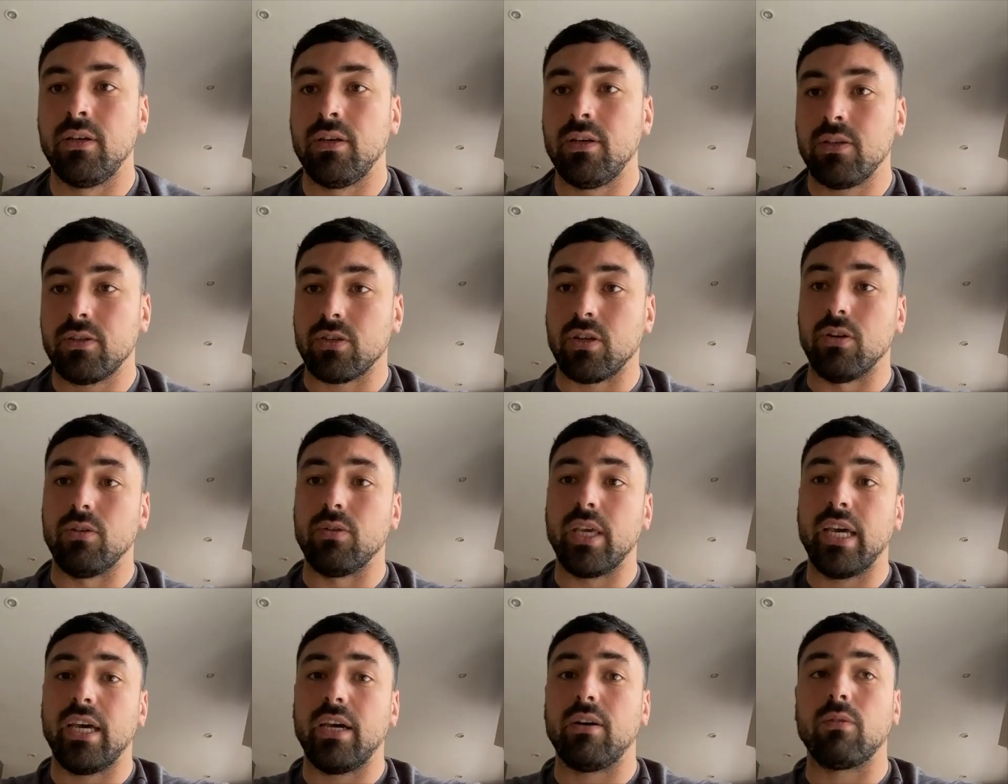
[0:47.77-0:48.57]
So
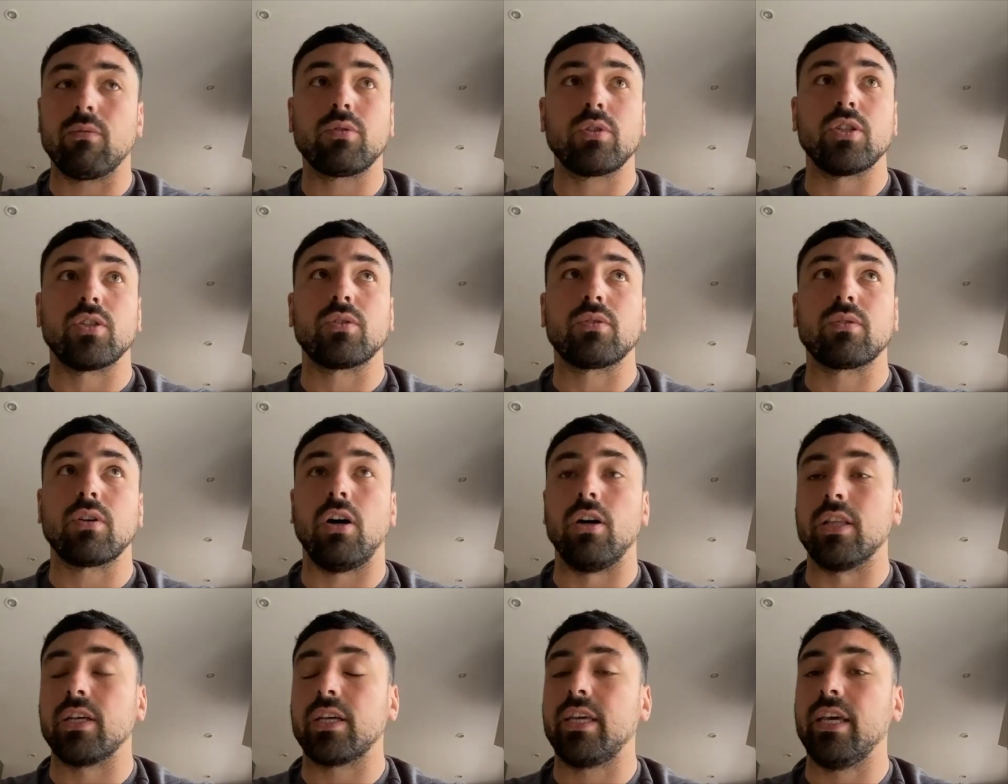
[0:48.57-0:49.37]
yeah, I'll just
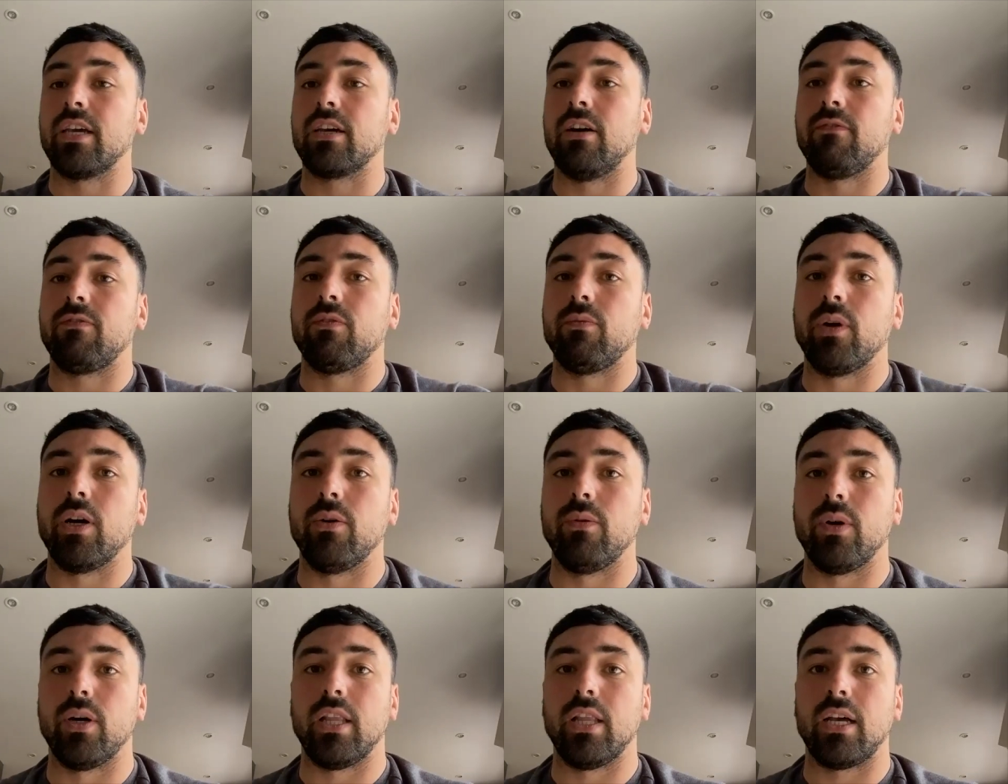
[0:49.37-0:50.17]
kind of kick on from where
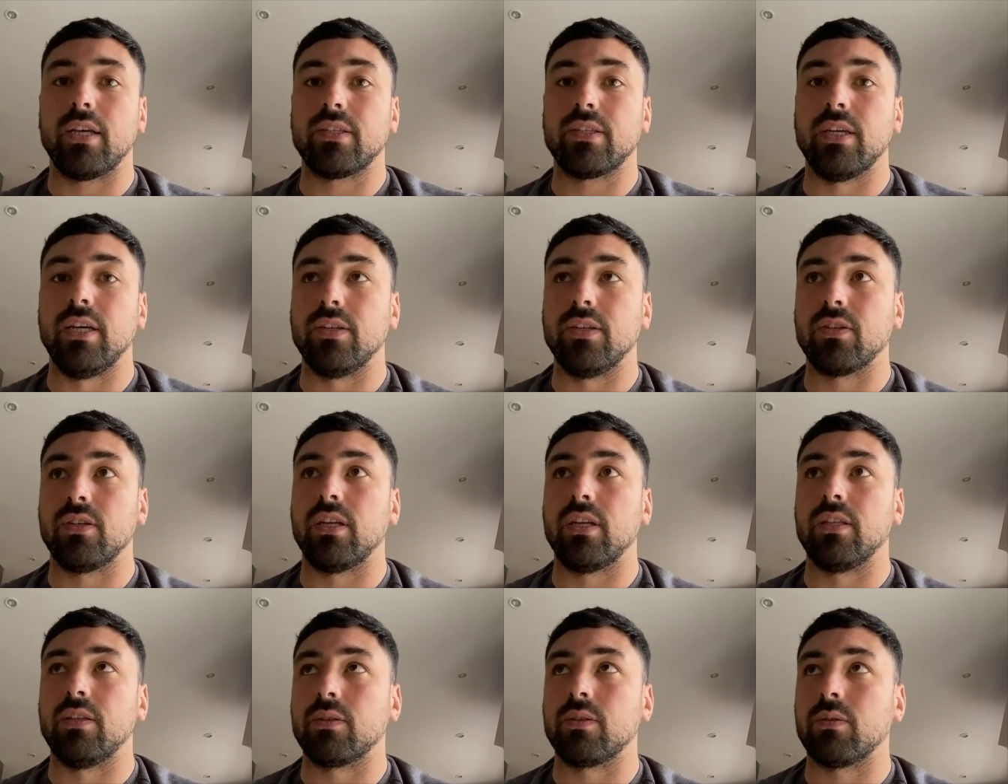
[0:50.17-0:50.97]
we were last season
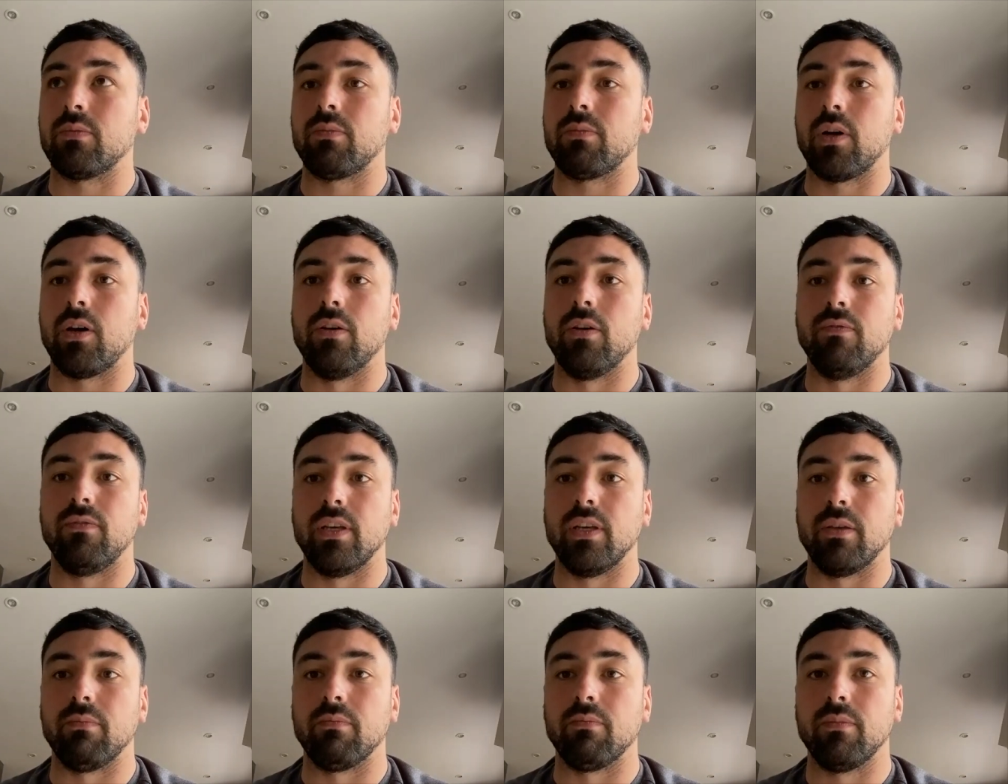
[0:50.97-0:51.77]
and
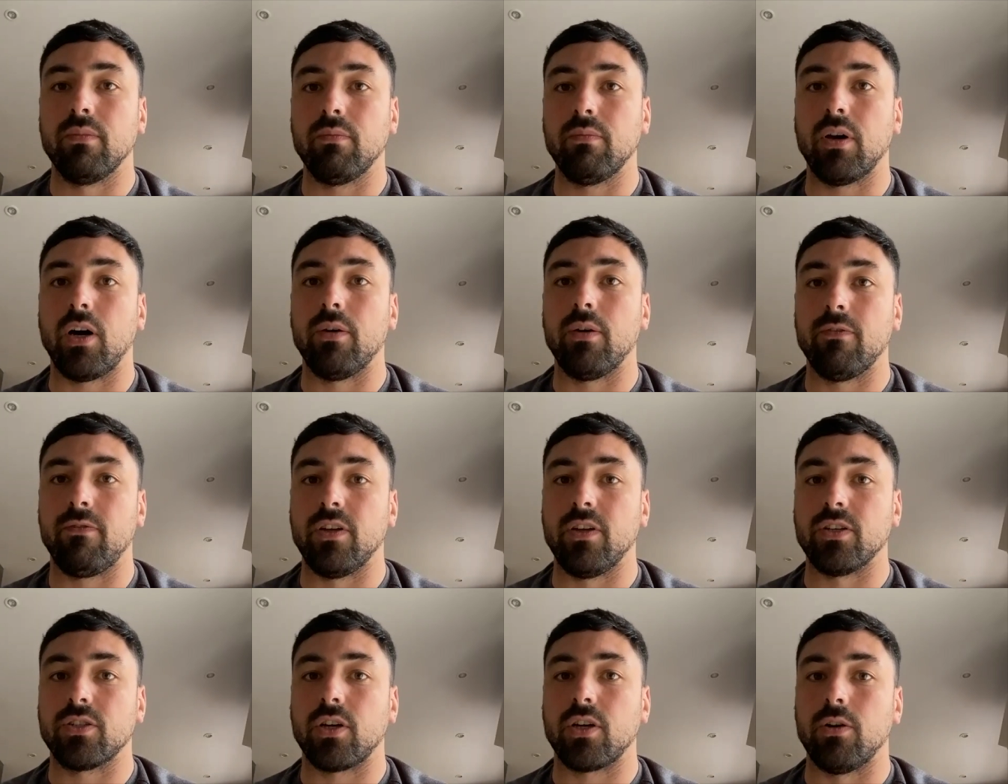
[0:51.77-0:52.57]
hopefully
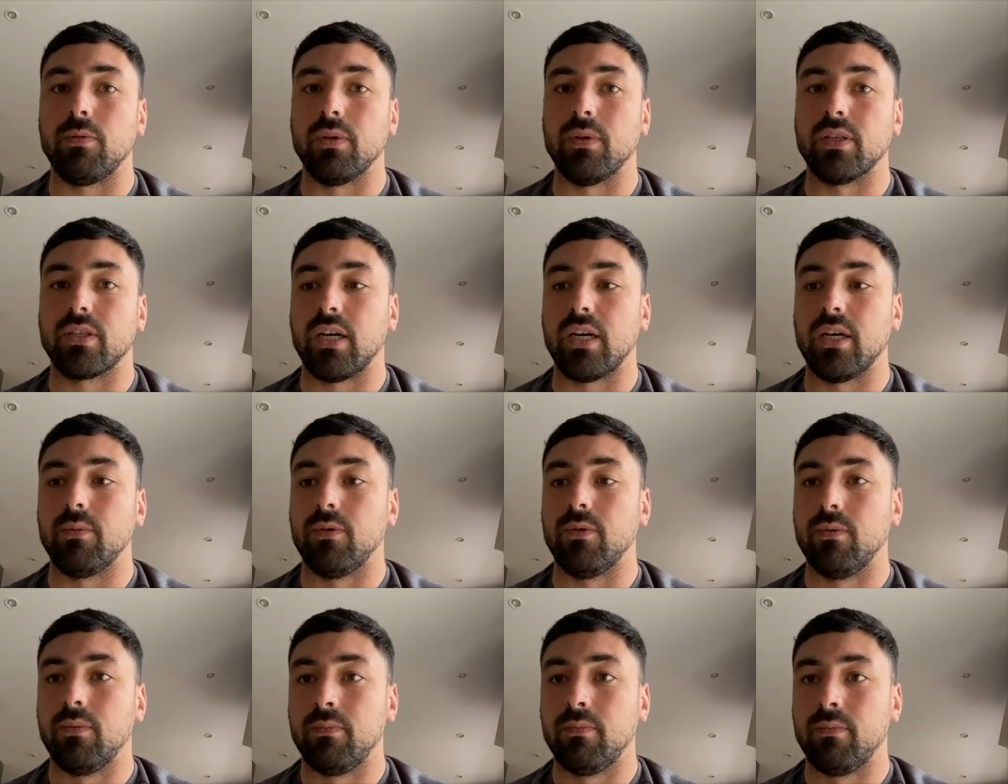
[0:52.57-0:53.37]
finish high up in the table.